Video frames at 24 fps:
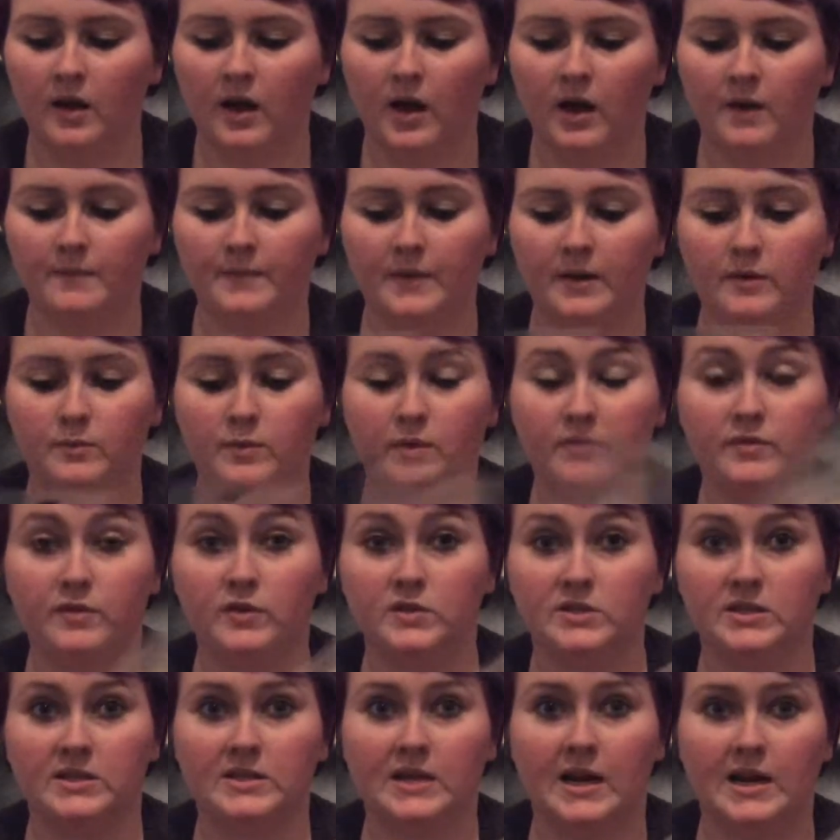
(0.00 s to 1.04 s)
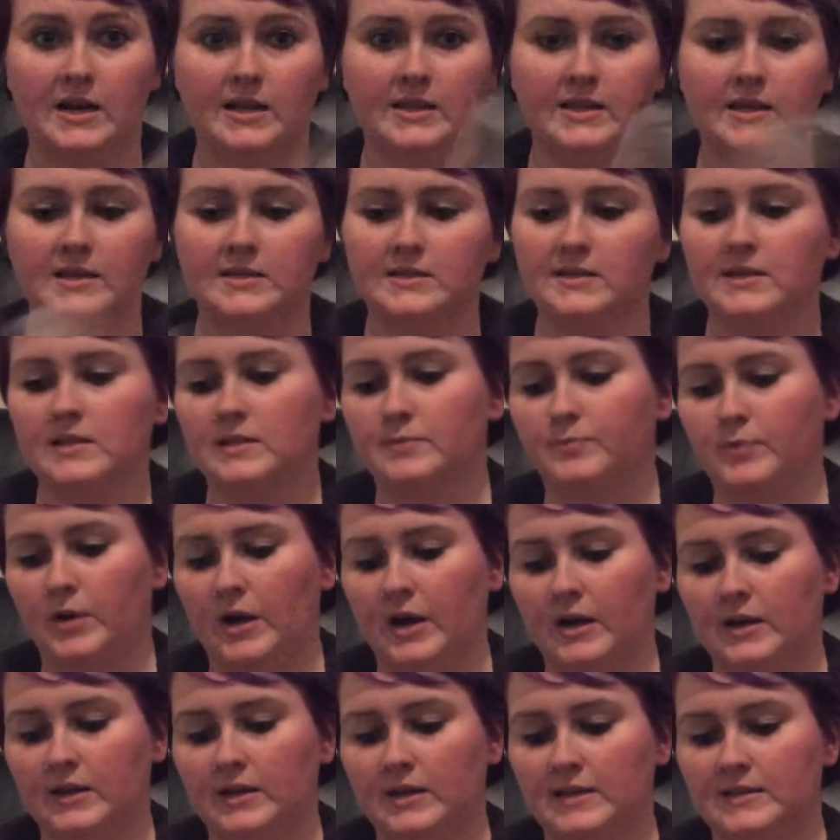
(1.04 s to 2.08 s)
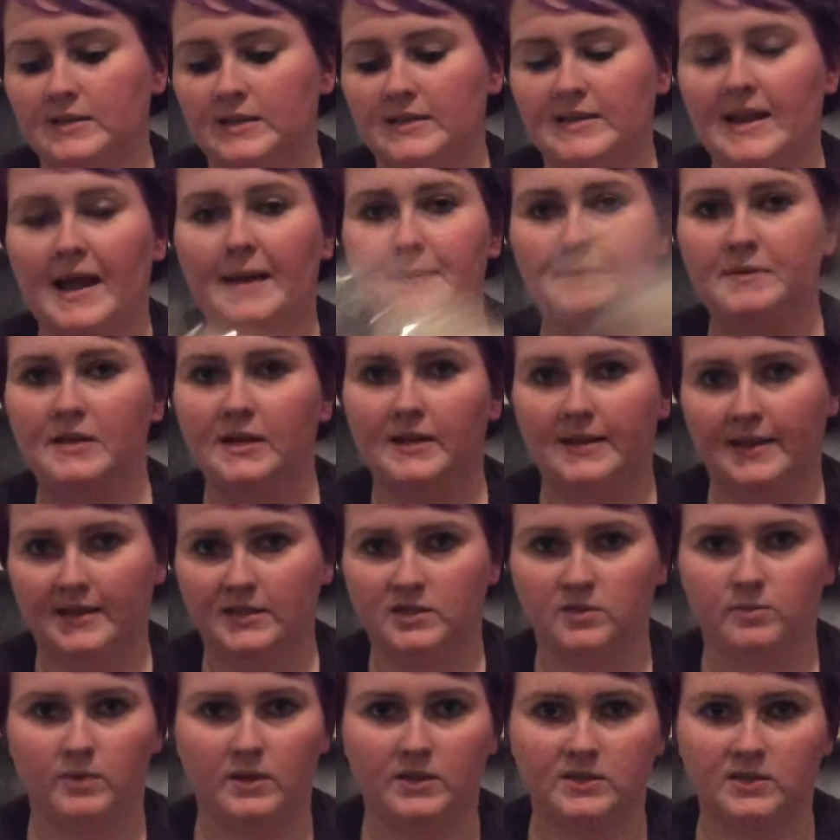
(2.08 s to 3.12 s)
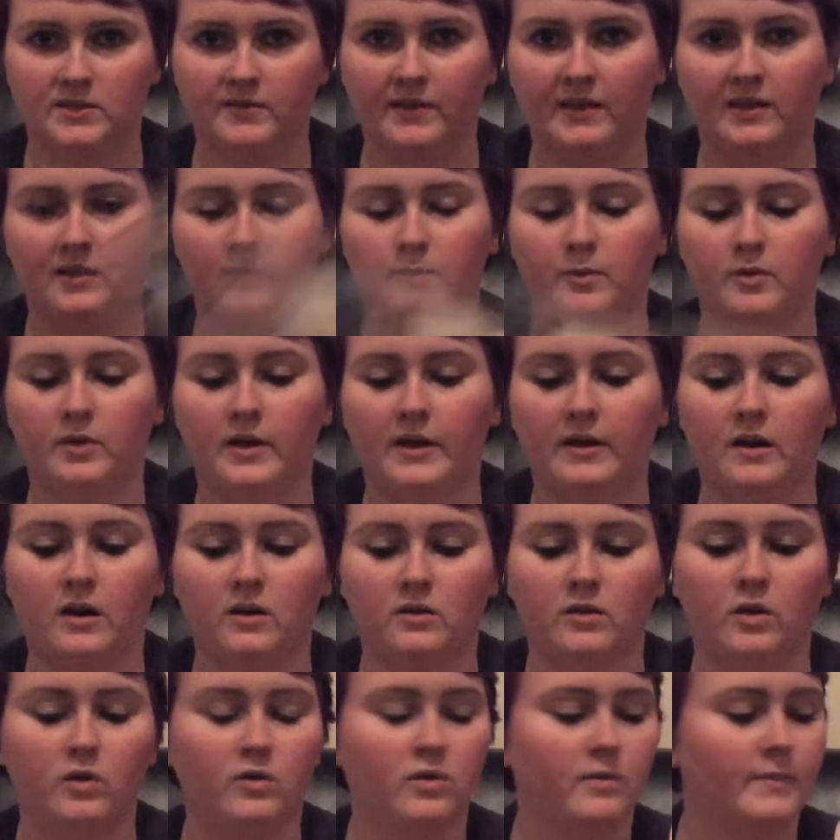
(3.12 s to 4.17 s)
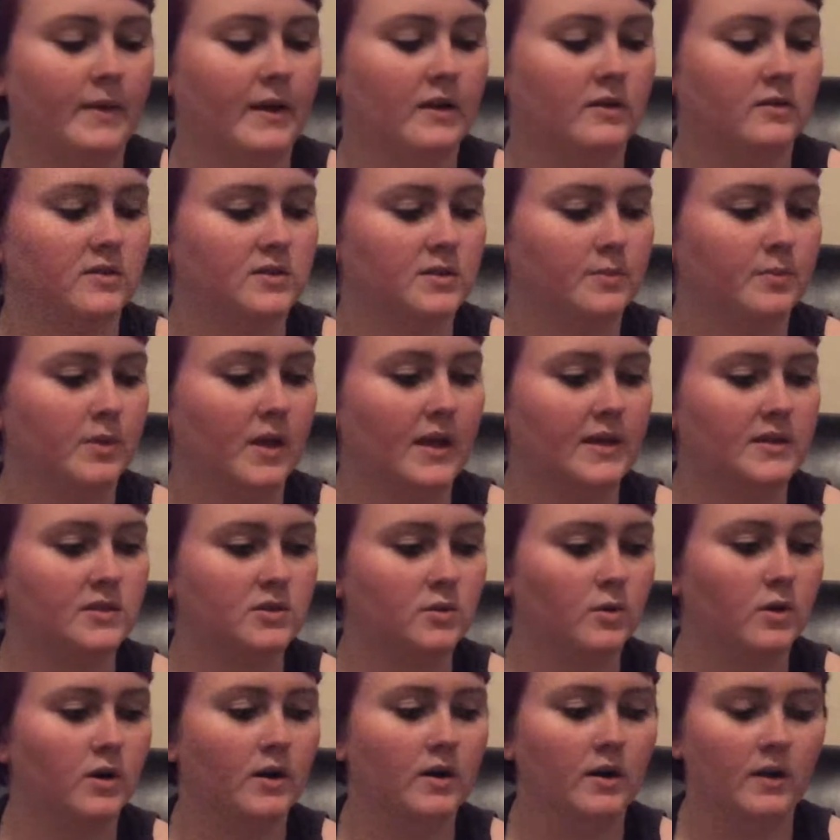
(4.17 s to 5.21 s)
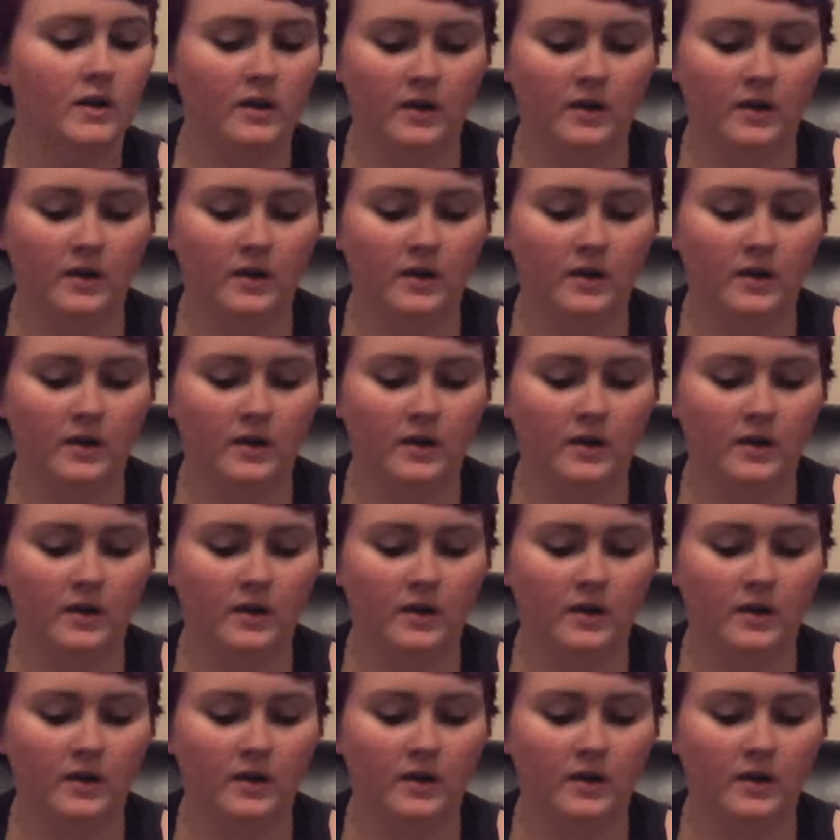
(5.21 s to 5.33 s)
And we've used a ton of this. This brand is Adaptic. It's what's available at our local medical supply store.